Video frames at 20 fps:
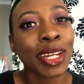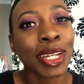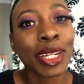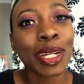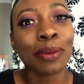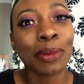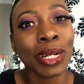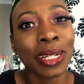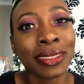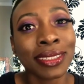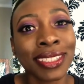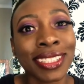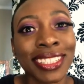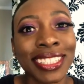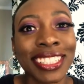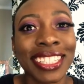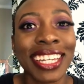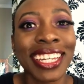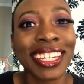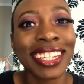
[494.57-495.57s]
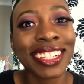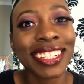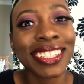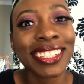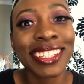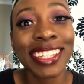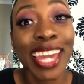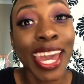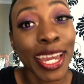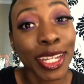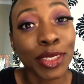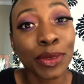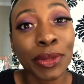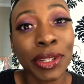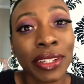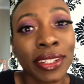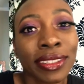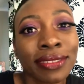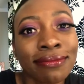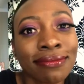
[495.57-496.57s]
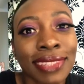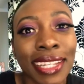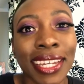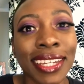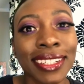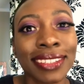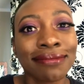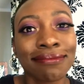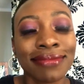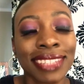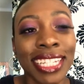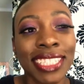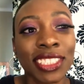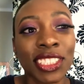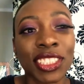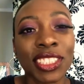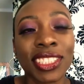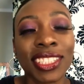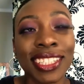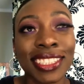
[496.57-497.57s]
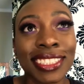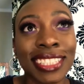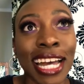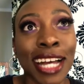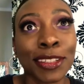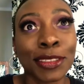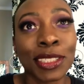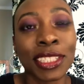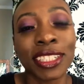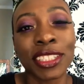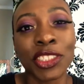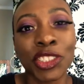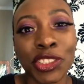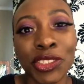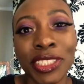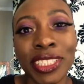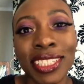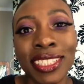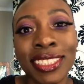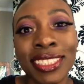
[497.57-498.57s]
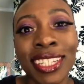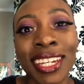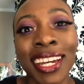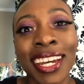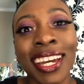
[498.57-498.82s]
come on, like Cashmere, like that just sounds luxurious.